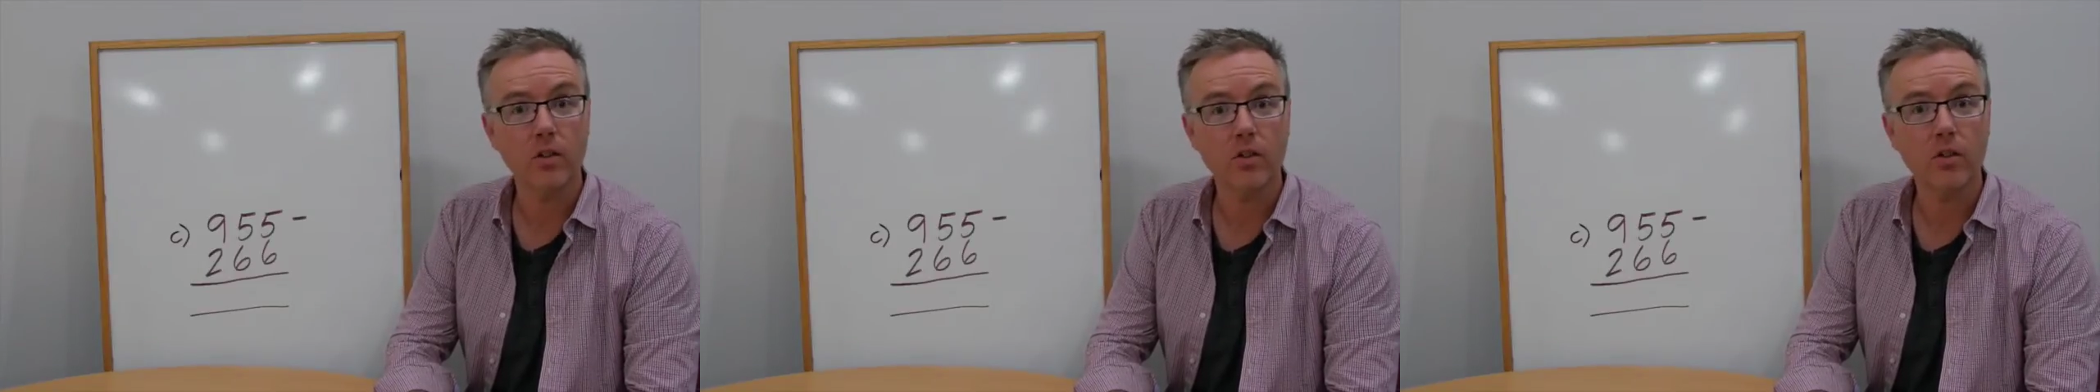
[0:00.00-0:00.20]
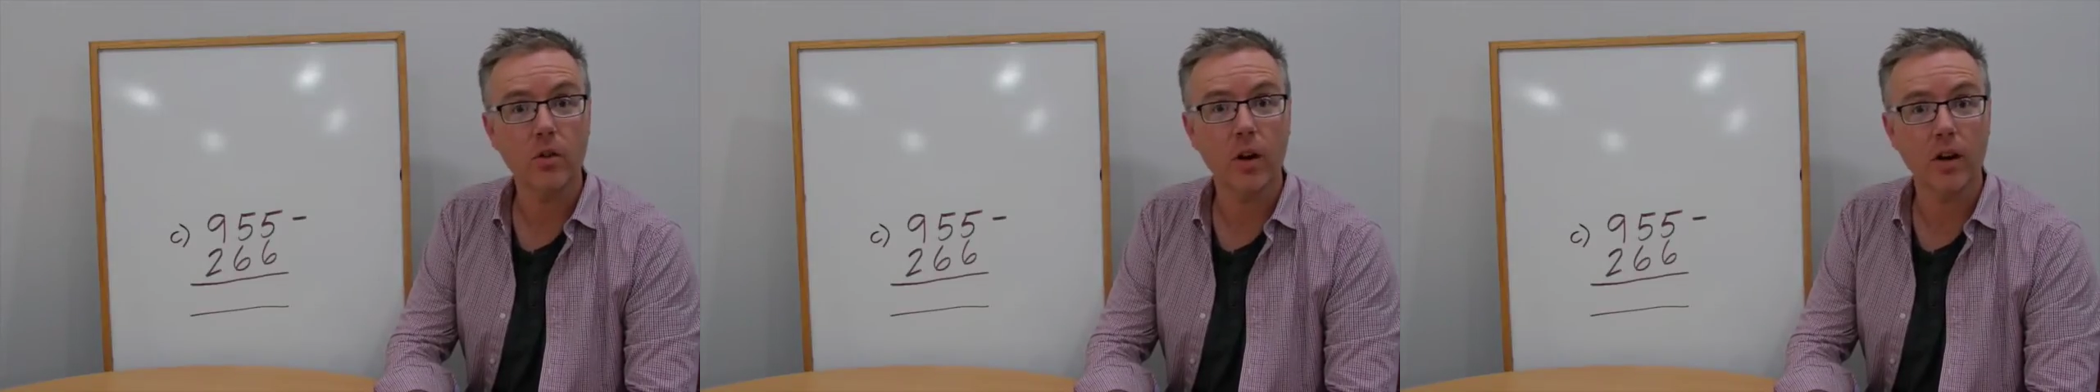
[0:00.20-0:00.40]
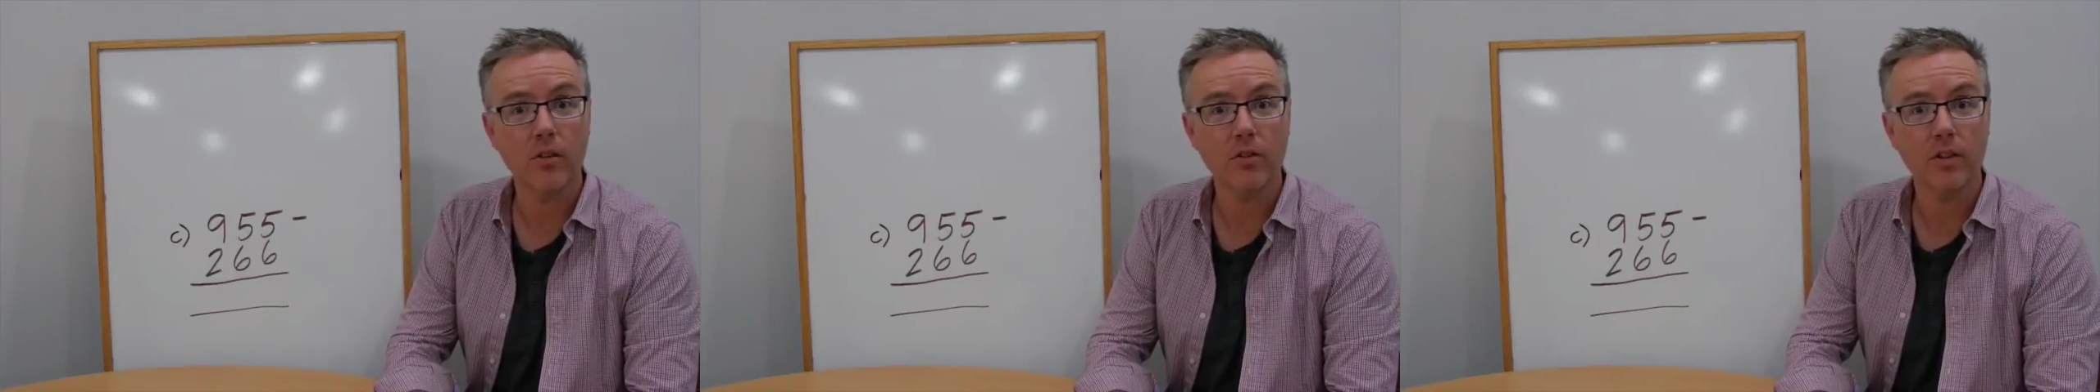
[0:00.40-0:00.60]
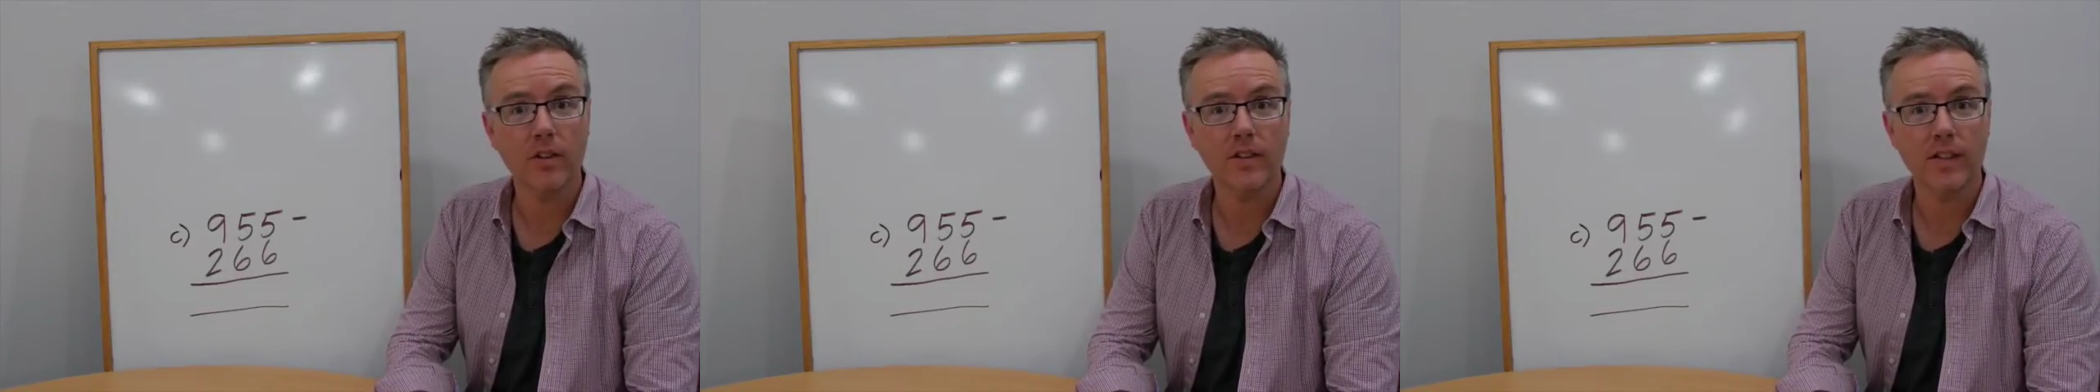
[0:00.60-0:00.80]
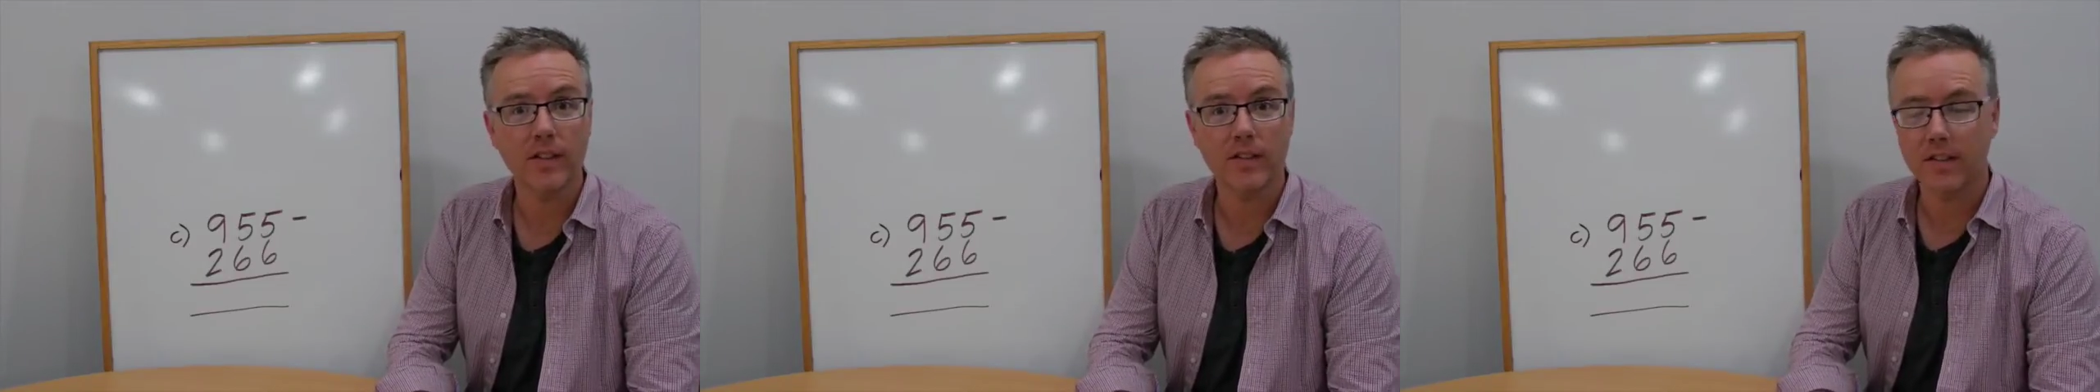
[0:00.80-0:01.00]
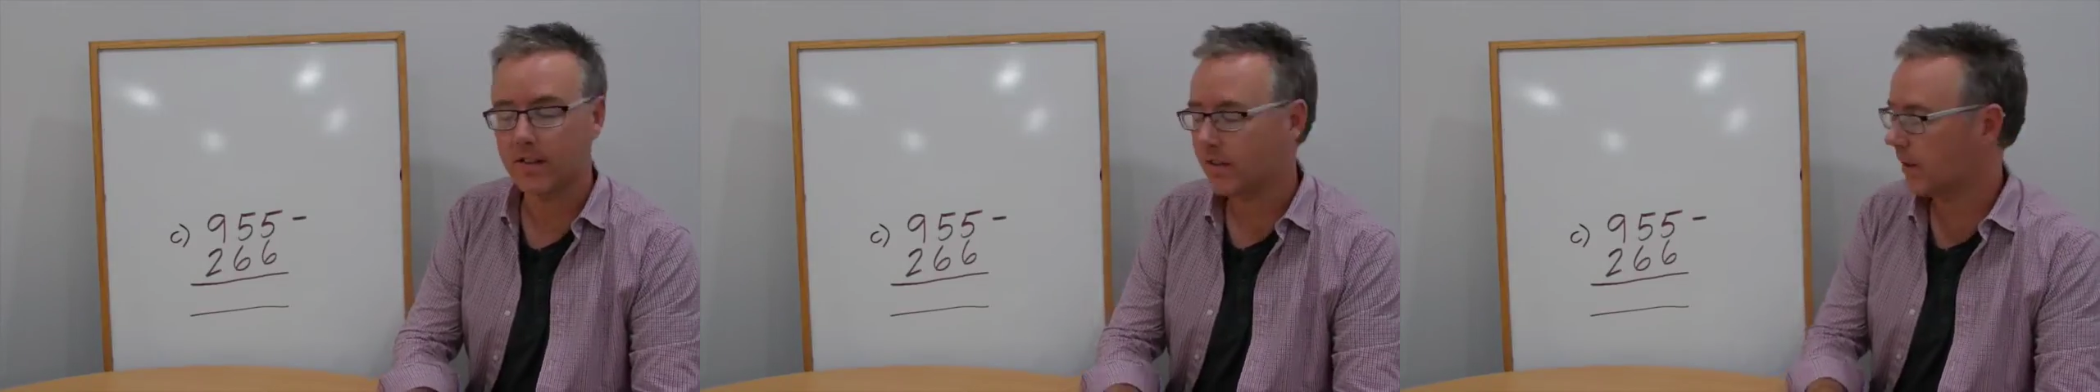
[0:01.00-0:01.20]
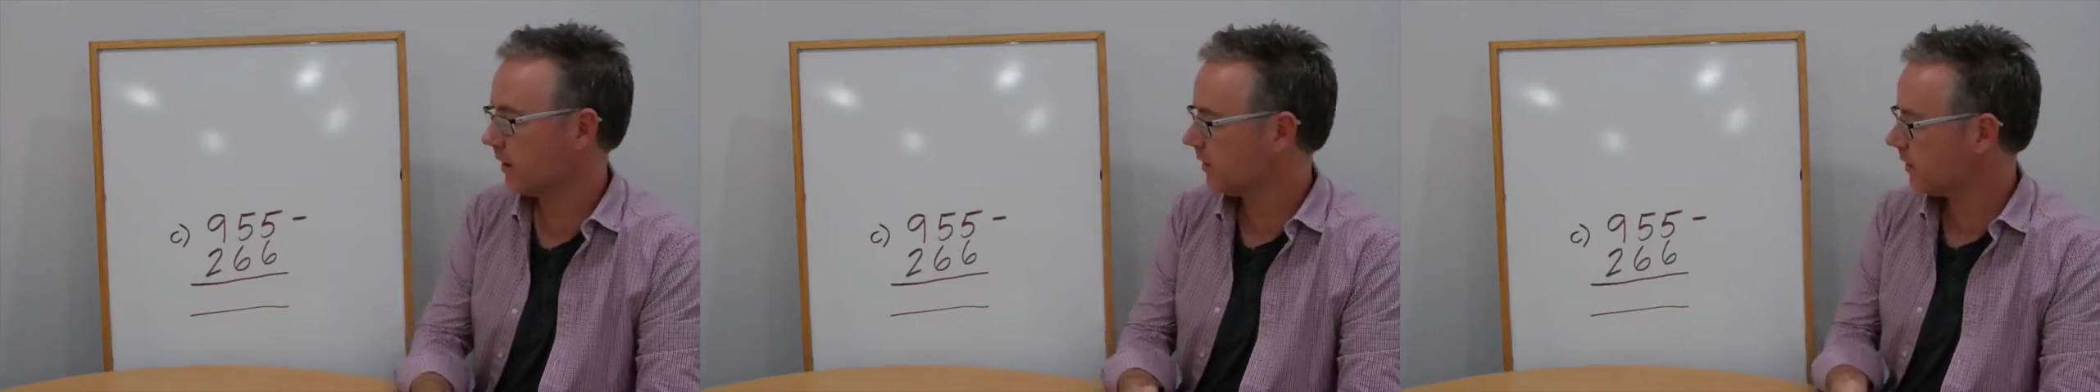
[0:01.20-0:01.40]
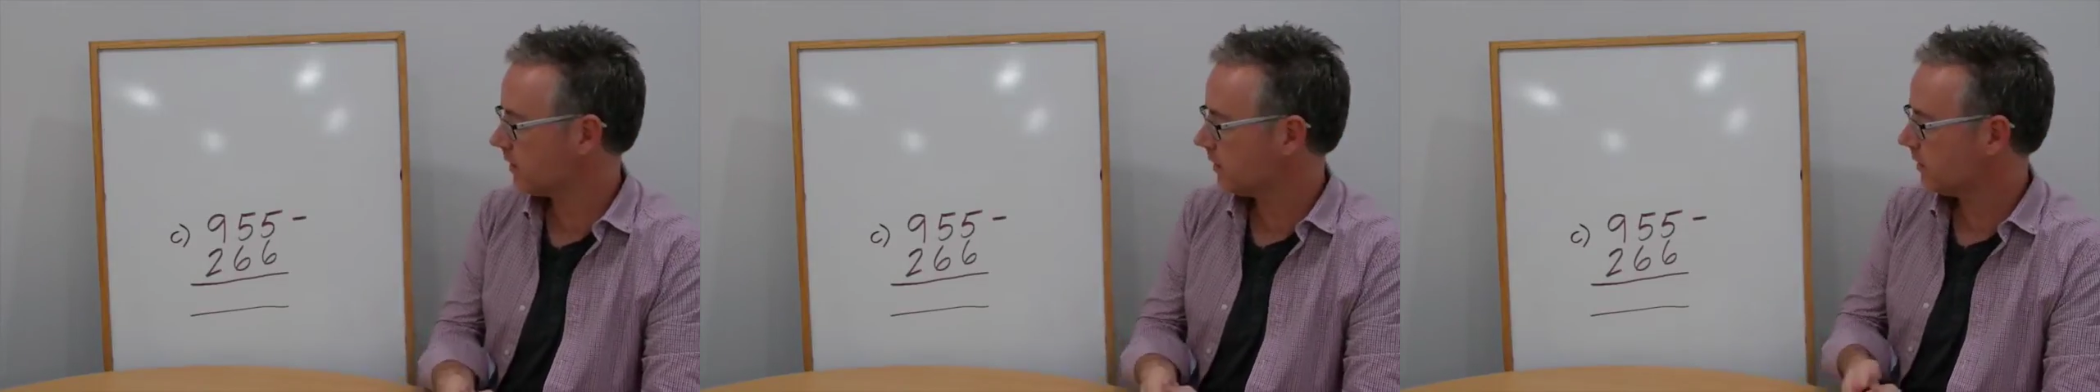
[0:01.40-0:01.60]

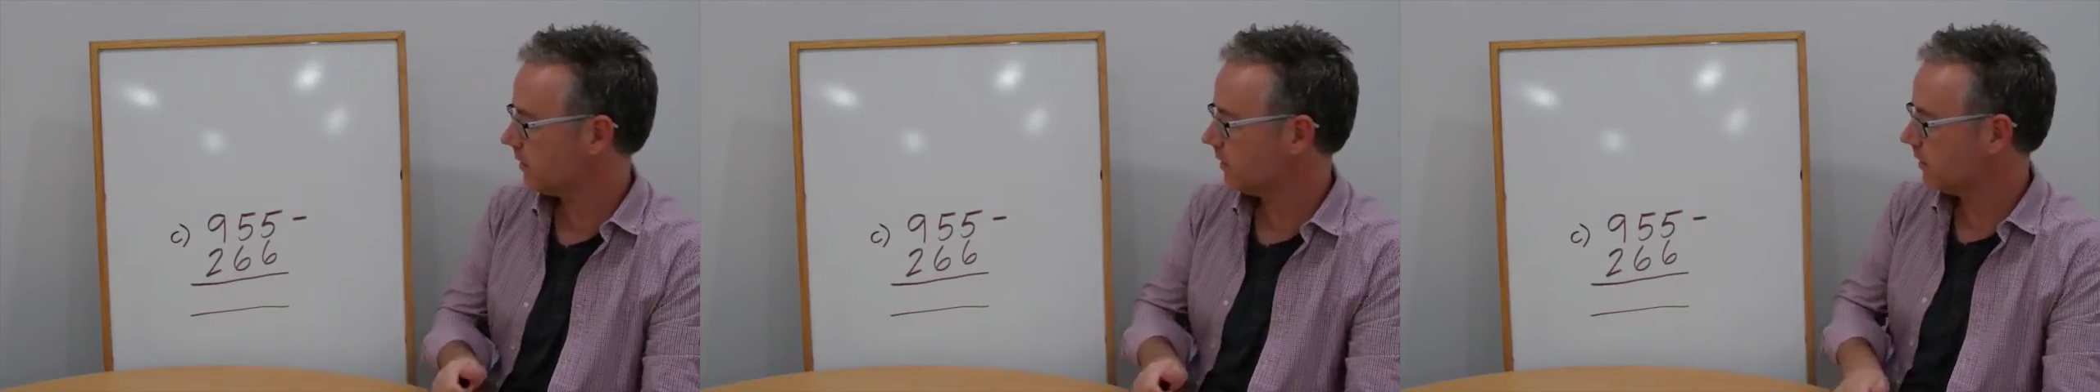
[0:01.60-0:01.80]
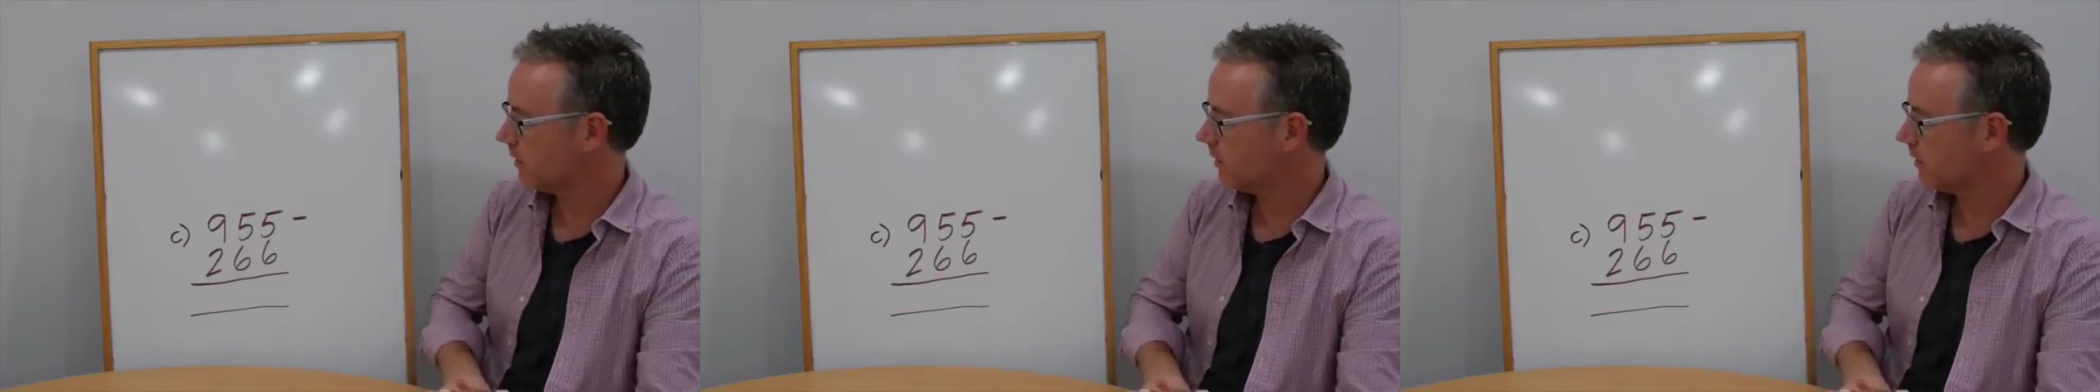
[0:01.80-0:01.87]
266.